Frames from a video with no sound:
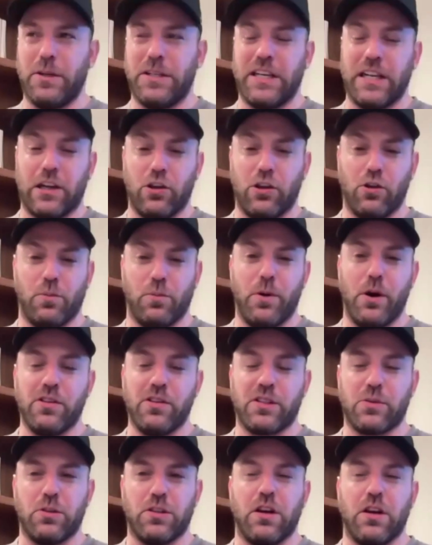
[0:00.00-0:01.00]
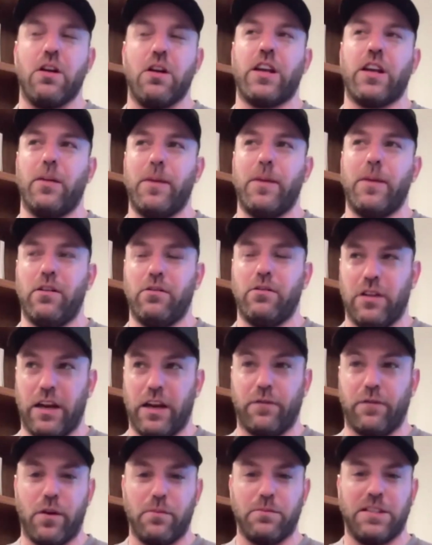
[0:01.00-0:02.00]
the particular post we're talking about,
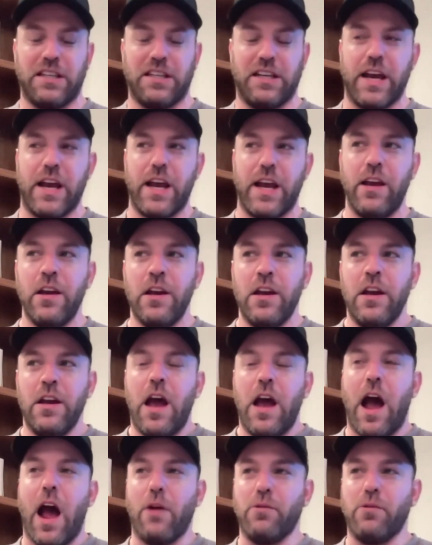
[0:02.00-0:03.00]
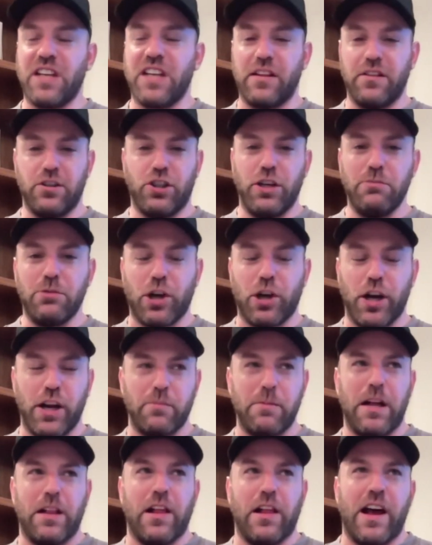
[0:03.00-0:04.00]
like from today, I was at the gym
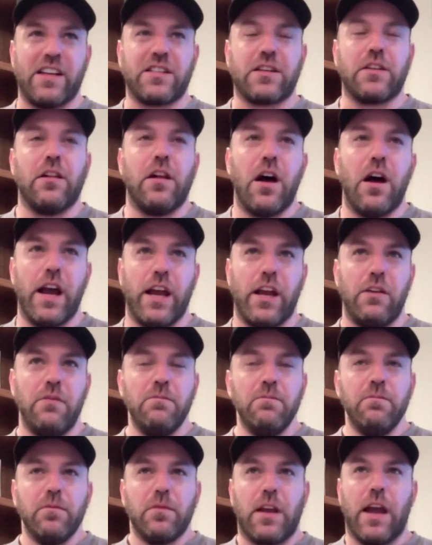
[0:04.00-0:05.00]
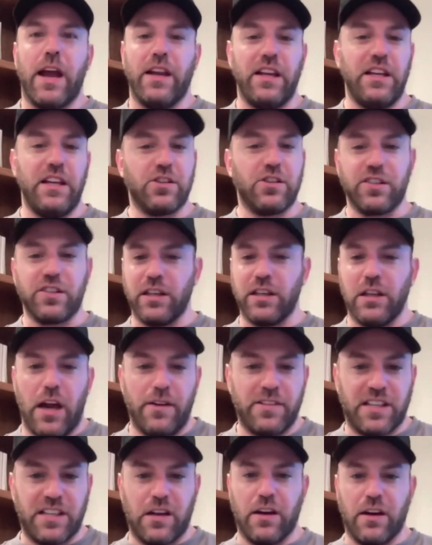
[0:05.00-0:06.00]
training my last client, and he's just a
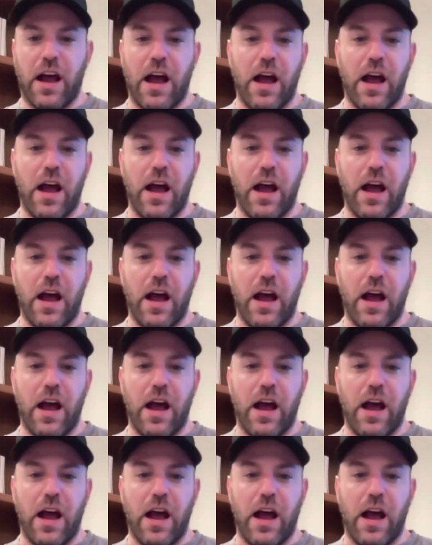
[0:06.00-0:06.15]
lifestyle